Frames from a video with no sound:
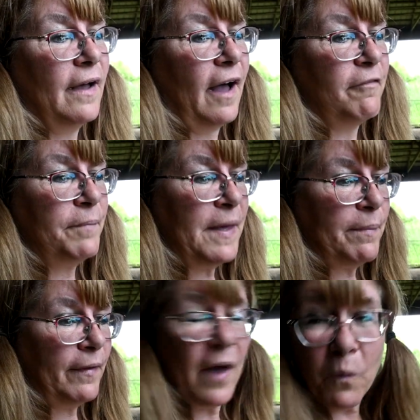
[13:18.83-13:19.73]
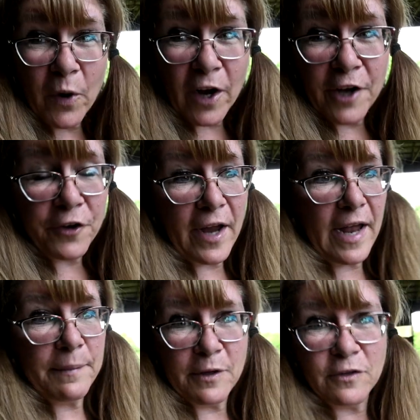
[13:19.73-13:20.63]
of people that work on your
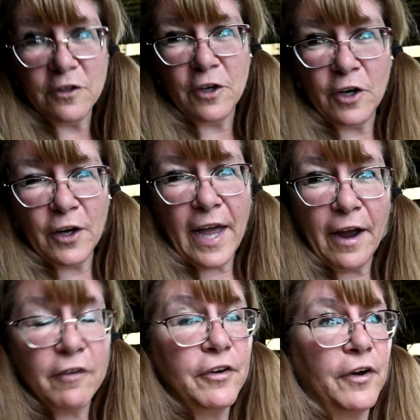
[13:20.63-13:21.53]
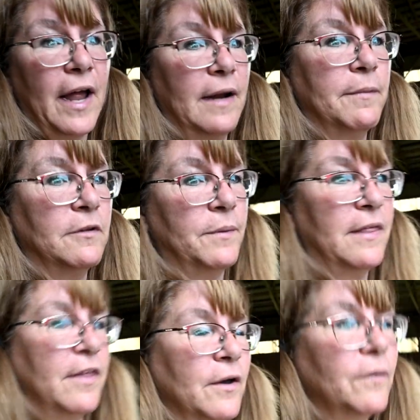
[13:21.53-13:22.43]
animals or care for your animals
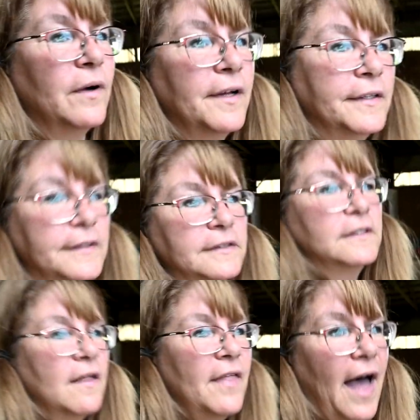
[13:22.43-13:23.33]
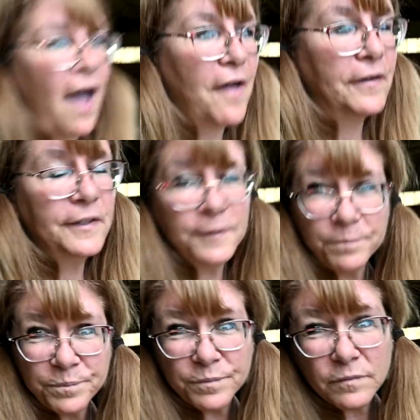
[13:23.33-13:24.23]
with you that
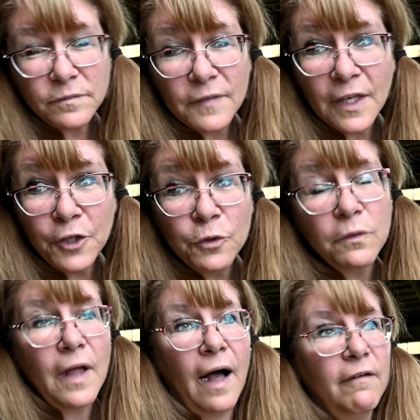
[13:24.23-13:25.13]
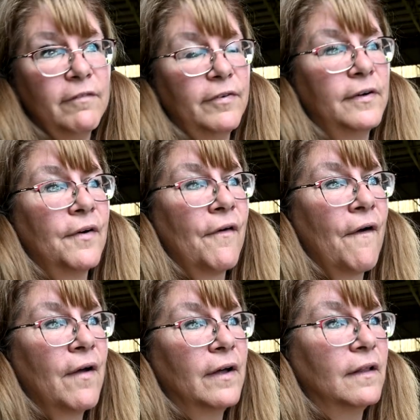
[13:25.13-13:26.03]
you love,
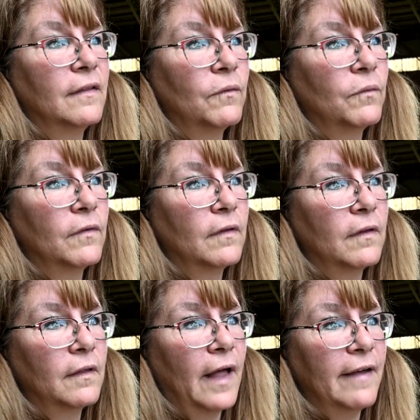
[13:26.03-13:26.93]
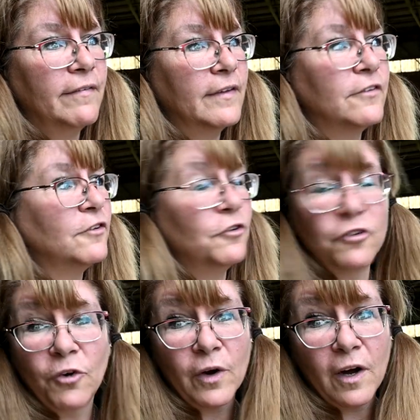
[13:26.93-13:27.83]
life is too
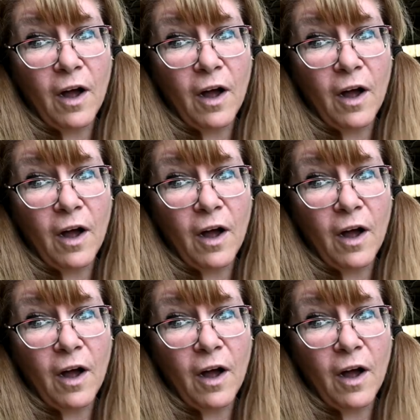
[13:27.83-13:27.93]
short,